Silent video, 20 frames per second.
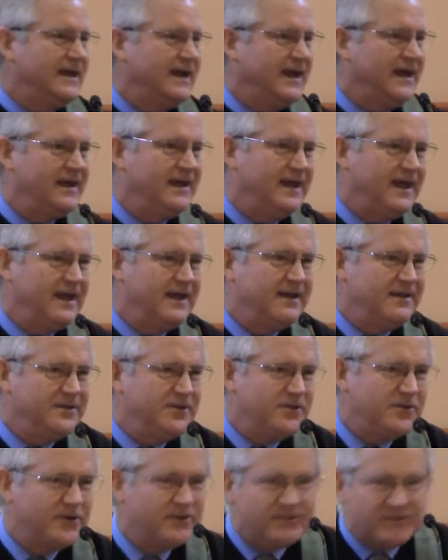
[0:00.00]
and you
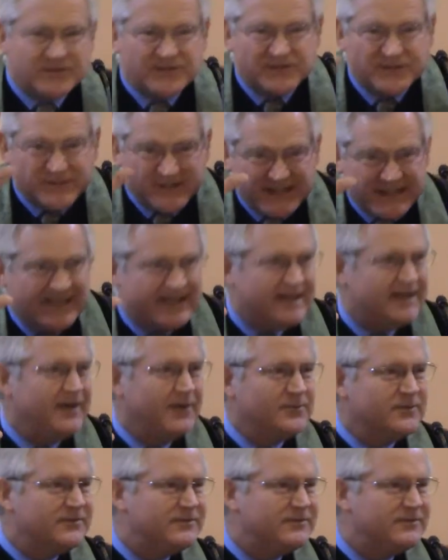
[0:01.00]
could see it on the